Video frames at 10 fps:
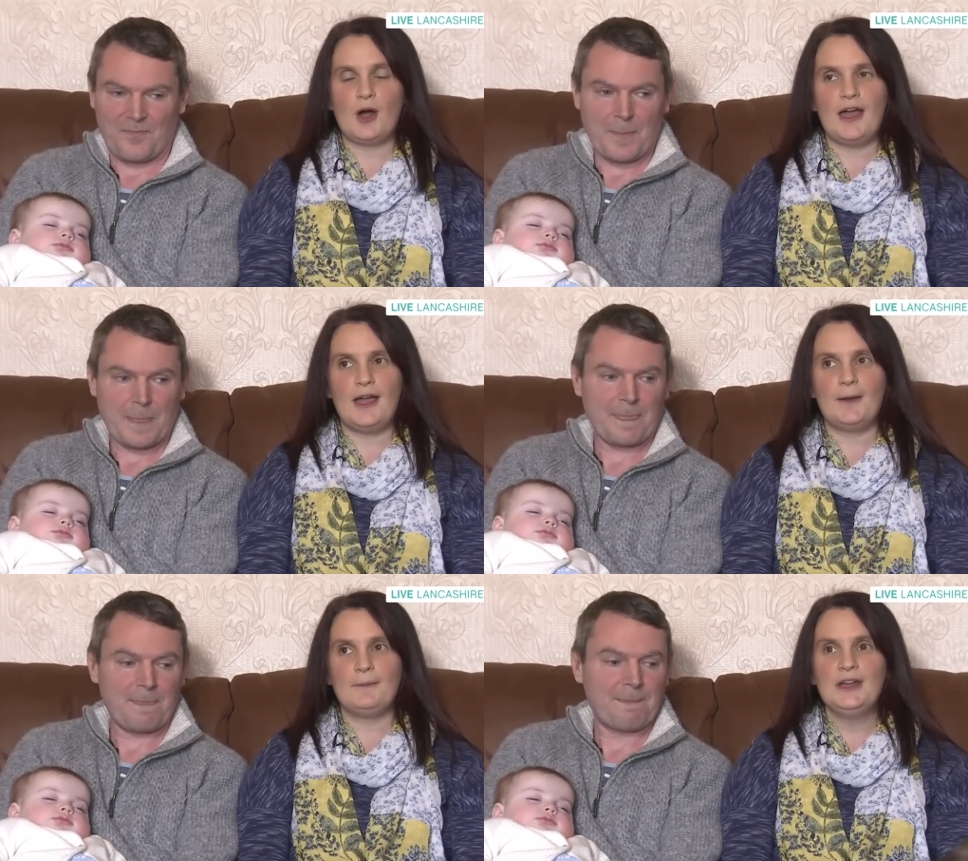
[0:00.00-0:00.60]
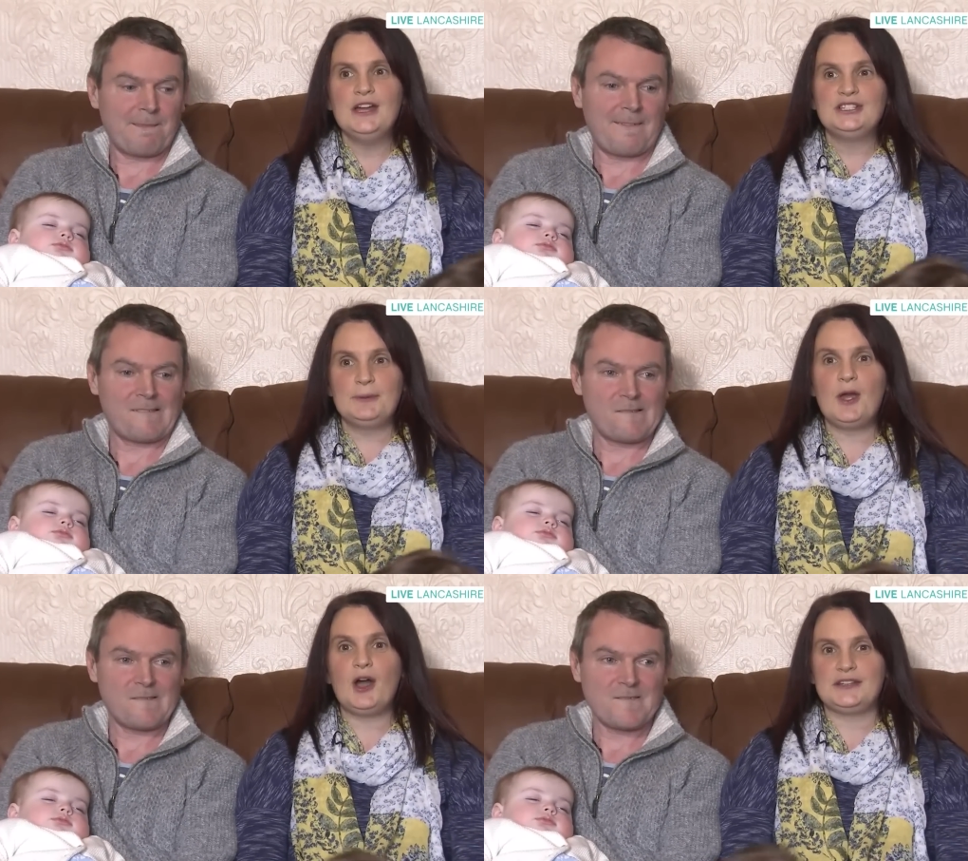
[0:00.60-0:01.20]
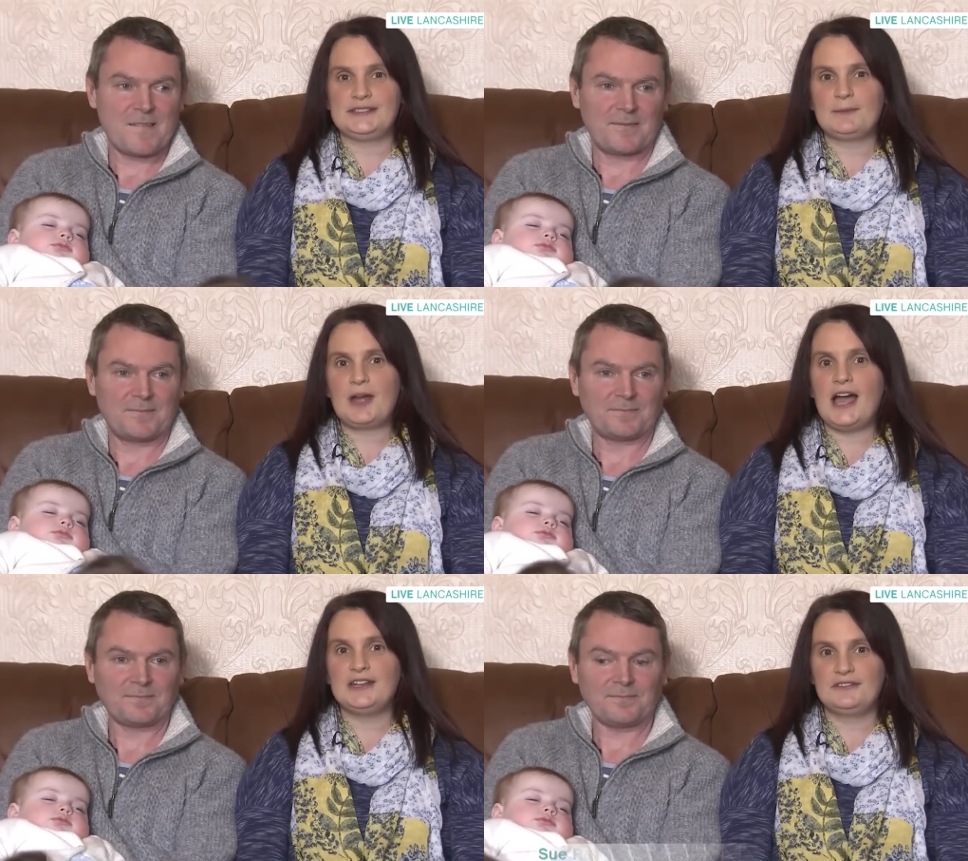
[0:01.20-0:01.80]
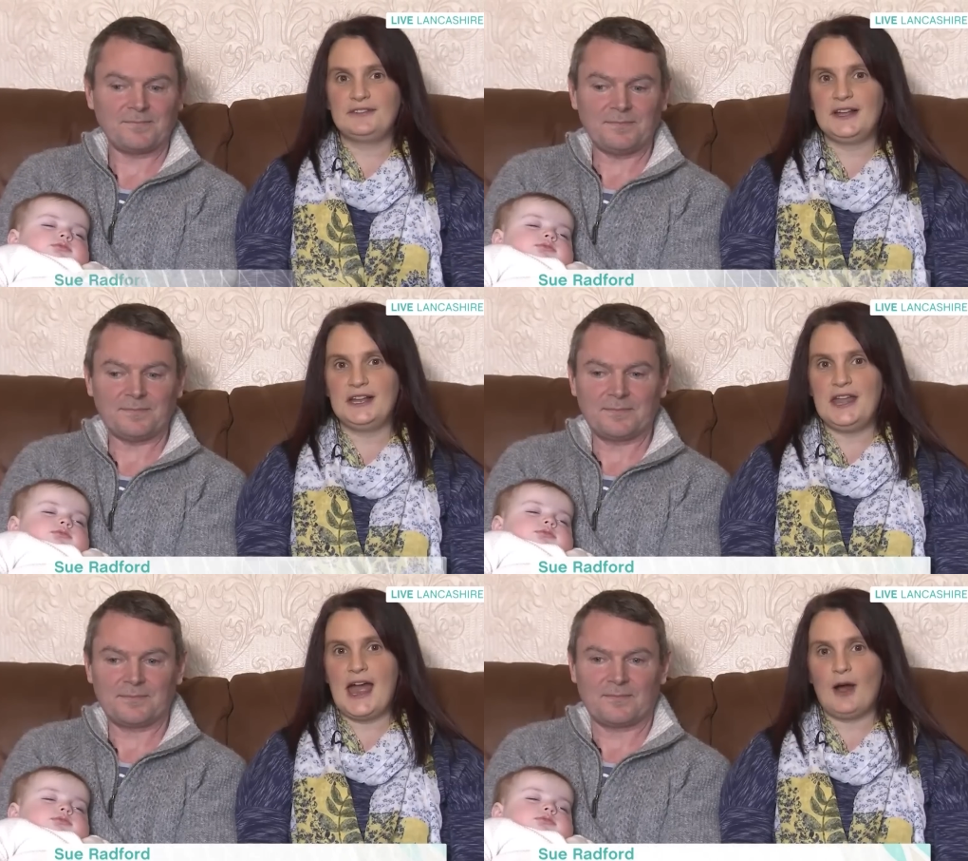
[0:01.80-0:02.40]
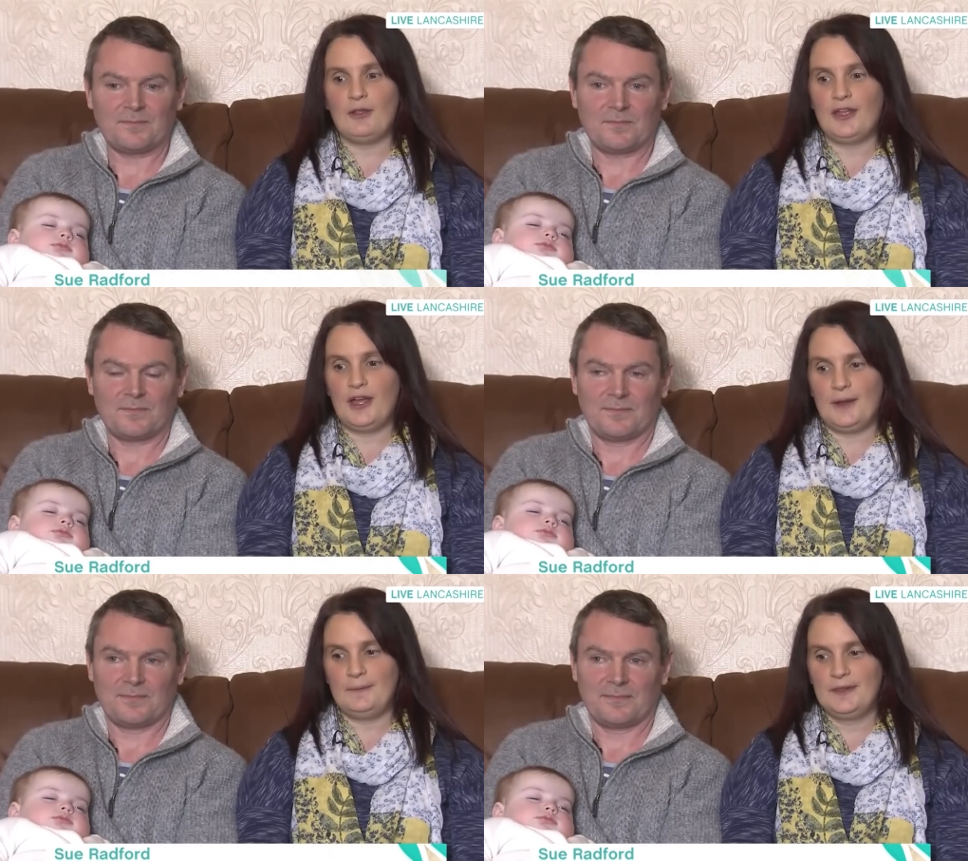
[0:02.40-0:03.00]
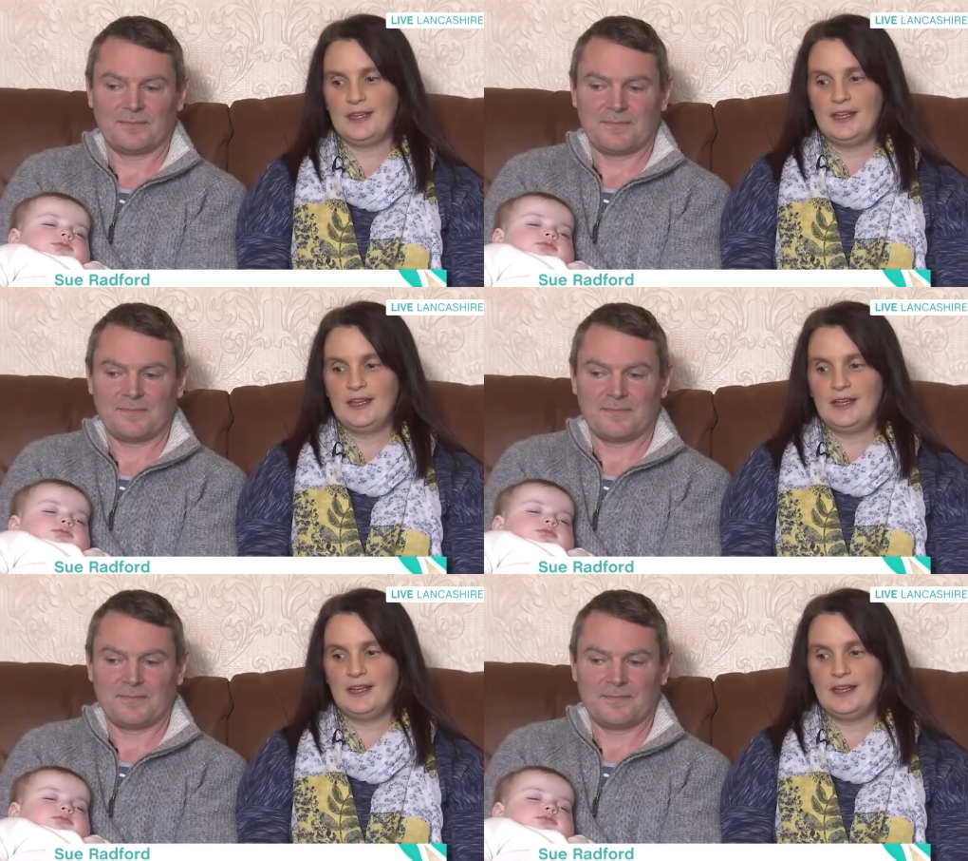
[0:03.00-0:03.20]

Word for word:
Speaker 1: But to be honest, I'm kind of feeling now that